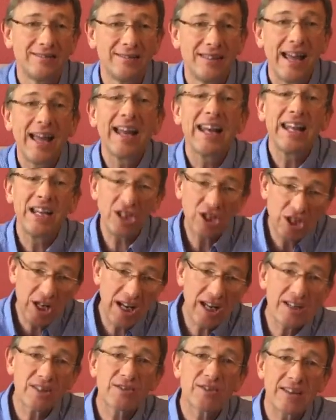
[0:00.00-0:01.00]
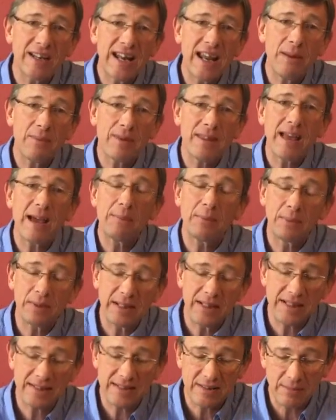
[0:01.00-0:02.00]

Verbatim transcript: and he changed the name of that place.